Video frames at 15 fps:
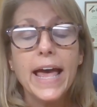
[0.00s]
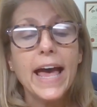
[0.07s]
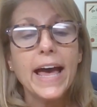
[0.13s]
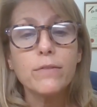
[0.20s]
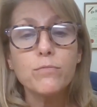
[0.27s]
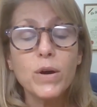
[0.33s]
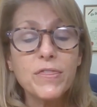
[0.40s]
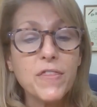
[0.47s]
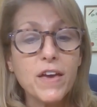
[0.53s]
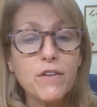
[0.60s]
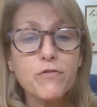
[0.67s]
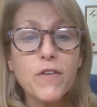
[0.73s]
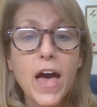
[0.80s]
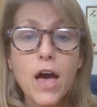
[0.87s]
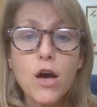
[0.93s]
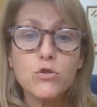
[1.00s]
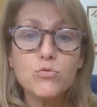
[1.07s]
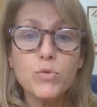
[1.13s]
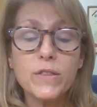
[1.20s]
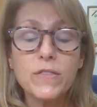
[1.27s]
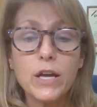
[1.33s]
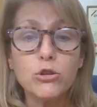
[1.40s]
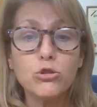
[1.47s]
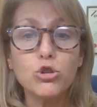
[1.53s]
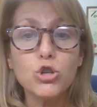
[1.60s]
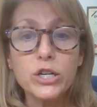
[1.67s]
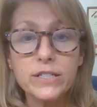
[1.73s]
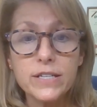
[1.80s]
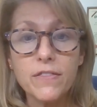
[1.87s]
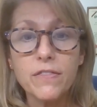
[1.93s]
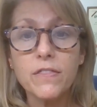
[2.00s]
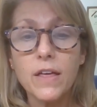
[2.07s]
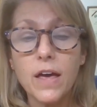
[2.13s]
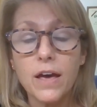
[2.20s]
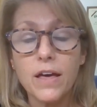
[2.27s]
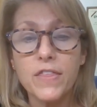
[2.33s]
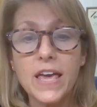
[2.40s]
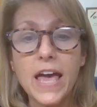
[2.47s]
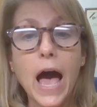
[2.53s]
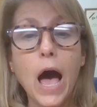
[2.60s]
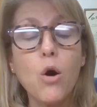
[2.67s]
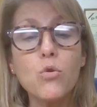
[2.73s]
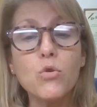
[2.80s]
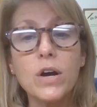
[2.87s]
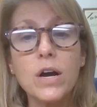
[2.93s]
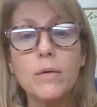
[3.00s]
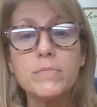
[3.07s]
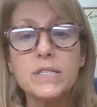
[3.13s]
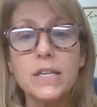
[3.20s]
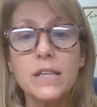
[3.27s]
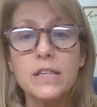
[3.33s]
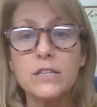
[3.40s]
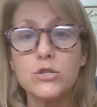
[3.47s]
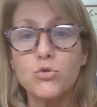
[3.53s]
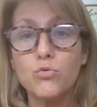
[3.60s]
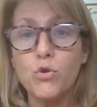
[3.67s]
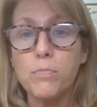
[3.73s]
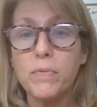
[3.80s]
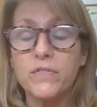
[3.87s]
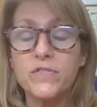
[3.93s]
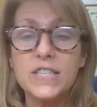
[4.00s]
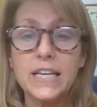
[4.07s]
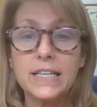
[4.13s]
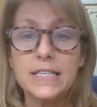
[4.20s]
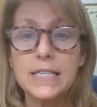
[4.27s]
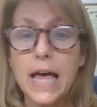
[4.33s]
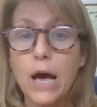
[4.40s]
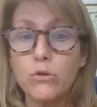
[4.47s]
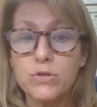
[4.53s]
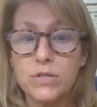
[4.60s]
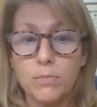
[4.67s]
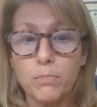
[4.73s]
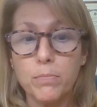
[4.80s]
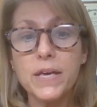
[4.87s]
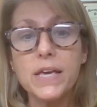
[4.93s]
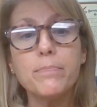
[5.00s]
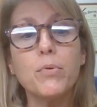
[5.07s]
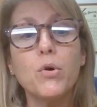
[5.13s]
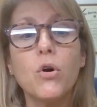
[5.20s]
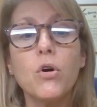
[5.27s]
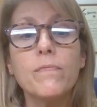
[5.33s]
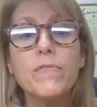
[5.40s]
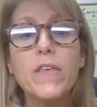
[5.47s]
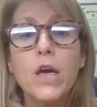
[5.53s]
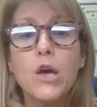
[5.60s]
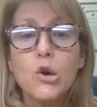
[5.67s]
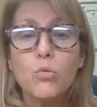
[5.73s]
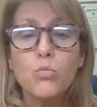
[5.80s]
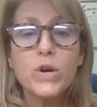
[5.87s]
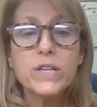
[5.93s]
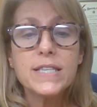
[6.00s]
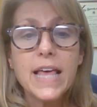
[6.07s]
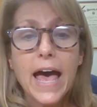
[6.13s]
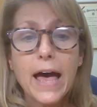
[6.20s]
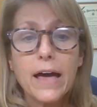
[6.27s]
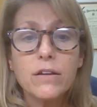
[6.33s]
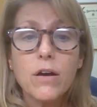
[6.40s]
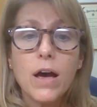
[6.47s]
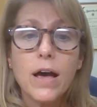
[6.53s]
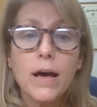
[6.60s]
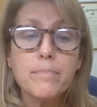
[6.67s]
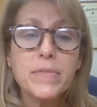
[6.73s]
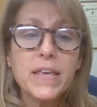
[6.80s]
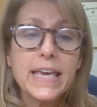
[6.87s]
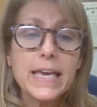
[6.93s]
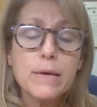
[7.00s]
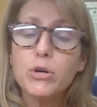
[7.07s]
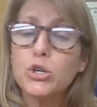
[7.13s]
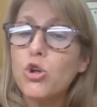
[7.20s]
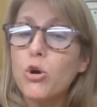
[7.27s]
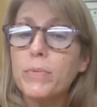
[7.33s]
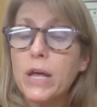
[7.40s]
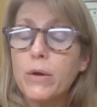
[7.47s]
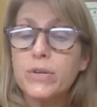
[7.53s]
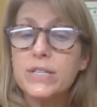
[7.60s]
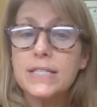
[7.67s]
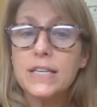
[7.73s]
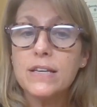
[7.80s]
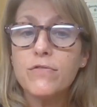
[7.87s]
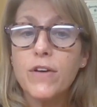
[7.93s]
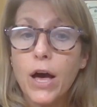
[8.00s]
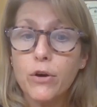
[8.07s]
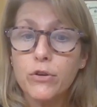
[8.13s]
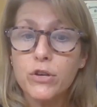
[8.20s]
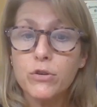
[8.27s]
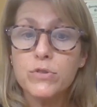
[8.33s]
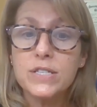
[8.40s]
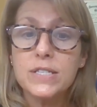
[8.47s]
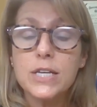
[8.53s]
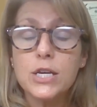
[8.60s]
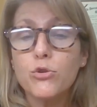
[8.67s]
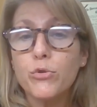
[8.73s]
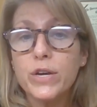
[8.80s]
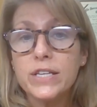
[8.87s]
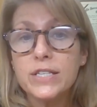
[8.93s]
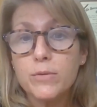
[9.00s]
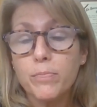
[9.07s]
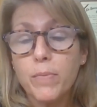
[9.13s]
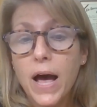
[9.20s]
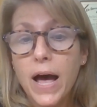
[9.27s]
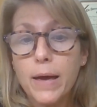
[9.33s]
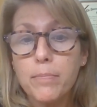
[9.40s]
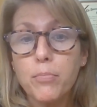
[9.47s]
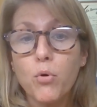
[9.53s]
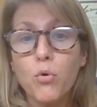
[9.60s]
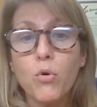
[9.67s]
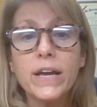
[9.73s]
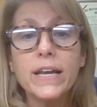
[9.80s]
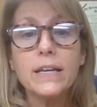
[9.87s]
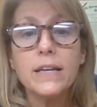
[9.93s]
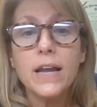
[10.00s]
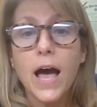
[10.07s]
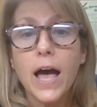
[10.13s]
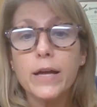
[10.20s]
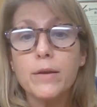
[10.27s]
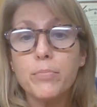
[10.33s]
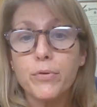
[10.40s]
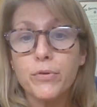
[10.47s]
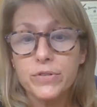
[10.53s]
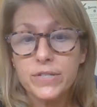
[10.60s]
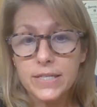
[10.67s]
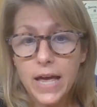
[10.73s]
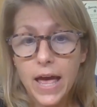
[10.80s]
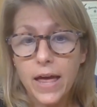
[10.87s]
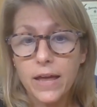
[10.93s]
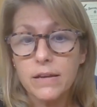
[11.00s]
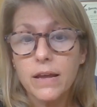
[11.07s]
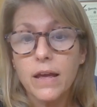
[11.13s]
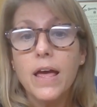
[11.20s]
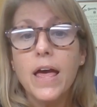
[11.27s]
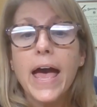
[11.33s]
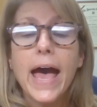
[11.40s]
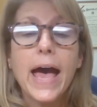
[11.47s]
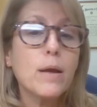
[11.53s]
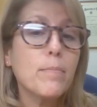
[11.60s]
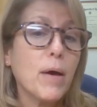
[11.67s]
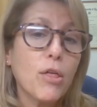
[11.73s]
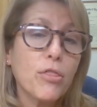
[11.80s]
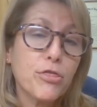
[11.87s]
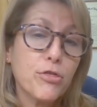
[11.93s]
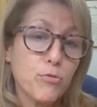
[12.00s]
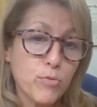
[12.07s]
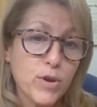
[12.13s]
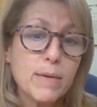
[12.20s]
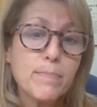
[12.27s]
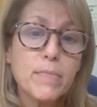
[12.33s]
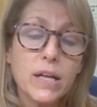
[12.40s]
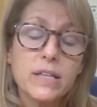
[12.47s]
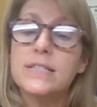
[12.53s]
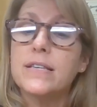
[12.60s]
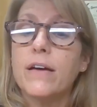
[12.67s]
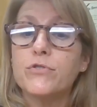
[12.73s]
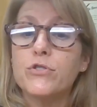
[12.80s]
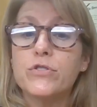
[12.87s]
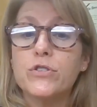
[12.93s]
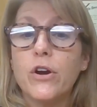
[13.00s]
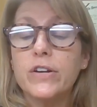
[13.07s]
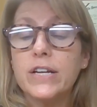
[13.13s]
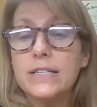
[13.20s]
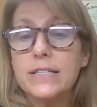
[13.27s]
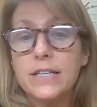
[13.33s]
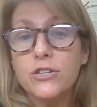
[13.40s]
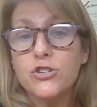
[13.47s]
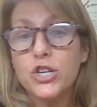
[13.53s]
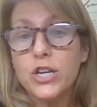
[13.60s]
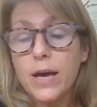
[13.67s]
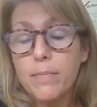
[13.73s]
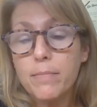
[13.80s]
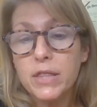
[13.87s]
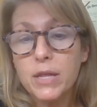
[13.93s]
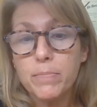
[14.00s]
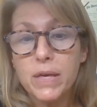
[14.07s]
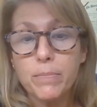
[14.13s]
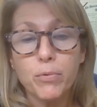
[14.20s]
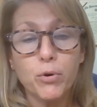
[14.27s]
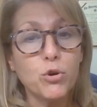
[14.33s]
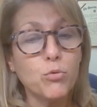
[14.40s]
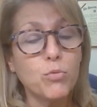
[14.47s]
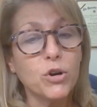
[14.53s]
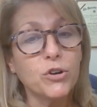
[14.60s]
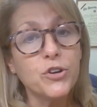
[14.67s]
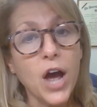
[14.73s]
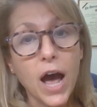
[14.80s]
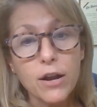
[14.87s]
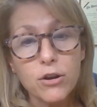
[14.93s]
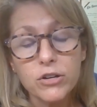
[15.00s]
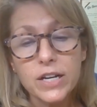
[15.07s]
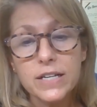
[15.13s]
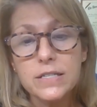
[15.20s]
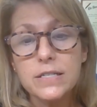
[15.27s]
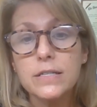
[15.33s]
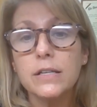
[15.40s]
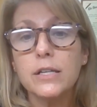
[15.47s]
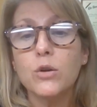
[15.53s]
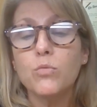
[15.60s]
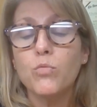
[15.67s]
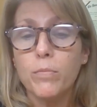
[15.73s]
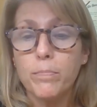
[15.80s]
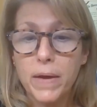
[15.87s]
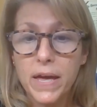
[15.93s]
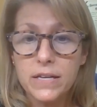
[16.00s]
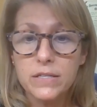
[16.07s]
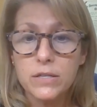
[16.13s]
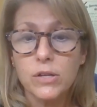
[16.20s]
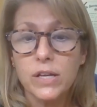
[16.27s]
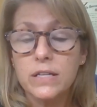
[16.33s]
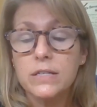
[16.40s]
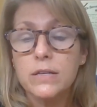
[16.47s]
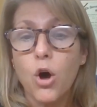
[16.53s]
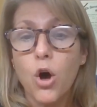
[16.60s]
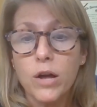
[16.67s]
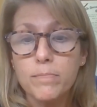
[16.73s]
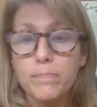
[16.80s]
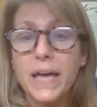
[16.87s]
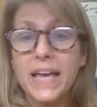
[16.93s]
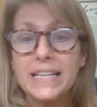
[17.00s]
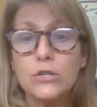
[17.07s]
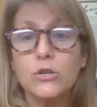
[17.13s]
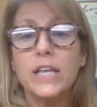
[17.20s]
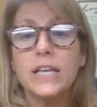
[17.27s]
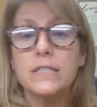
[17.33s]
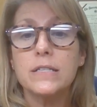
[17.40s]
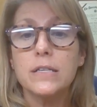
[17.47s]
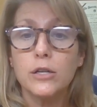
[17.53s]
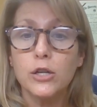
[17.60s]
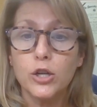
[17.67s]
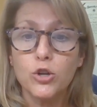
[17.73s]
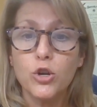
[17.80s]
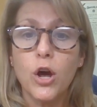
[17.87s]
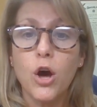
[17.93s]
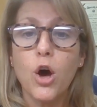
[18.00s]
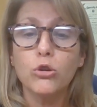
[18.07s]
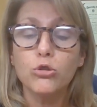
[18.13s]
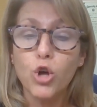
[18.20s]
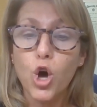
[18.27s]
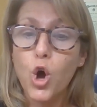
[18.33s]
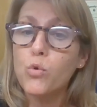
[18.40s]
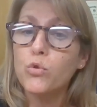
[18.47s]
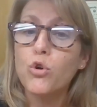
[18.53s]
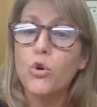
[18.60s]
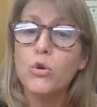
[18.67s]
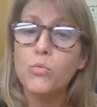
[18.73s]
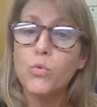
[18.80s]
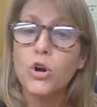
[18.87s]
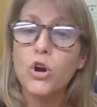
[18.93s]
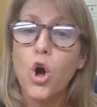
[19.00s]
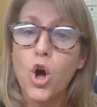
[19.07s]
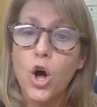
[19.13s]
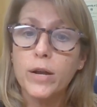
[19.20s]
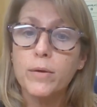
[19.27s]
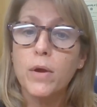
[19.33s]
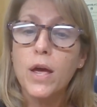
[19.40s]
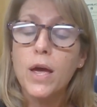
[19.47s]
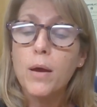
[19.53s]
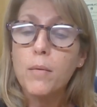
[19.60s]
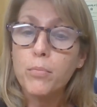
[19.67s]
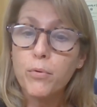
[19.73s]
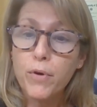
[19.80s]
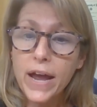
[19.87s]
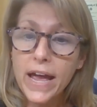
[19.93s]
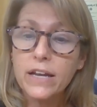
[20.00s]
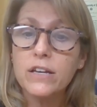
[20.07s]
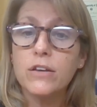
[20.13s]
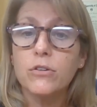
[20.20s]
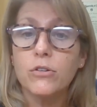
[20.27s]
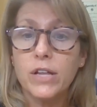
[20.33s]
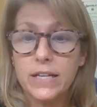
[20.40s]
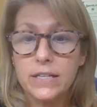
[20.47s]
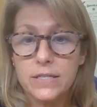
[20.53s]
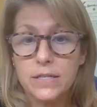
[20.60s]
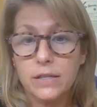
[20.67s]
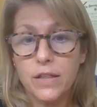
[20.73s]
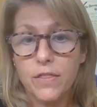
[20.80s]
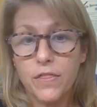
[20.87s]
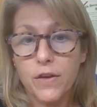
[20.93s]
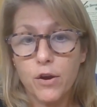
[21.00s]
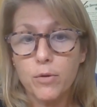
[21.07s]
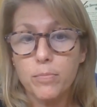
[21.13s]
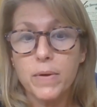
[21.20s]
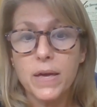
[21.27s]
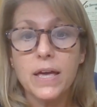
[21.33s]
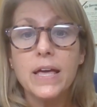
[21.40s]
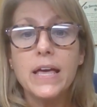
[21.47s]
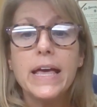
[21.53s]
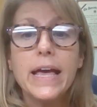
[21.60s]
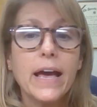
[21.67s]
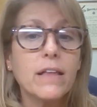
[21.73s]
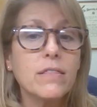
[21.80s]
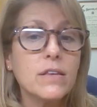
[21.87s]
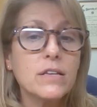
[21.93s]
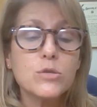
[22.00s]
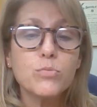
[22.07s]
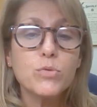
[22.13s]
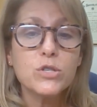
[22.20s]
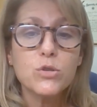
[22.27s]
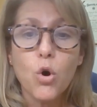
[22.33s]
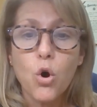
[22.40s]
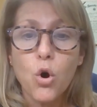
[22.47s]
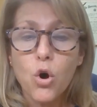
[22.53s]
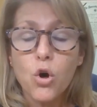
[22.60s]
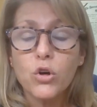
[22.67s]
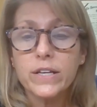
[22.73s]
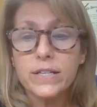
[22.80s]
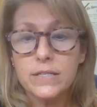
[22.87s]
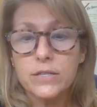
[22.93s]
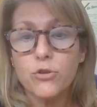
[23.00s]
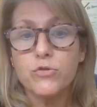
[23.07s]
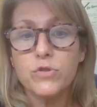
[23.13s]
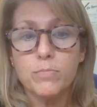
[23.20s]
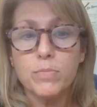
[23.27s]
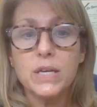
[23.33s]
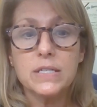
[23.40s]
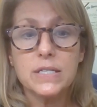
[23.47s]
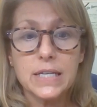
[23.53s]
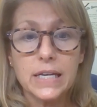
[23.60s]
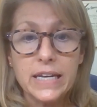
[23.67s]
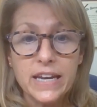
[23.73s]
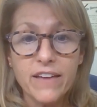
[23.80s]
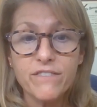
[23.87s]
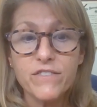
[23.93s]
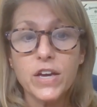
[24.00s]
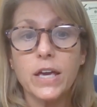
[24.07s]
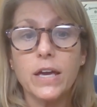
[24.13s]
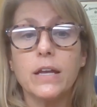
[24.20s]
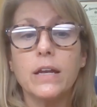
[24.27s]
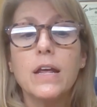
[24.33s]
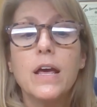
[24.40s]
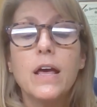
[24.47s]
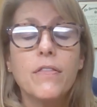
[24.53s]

And what they found when they looked at the outcomes in this group of 6,000 people was that hemoglobin A1C values decreased by 0.9% at about 3 months after starting CGM in the people who were not on insulin, were on basal insulin alone, or were on prandial insulin therapy. And this was all considered to be significant.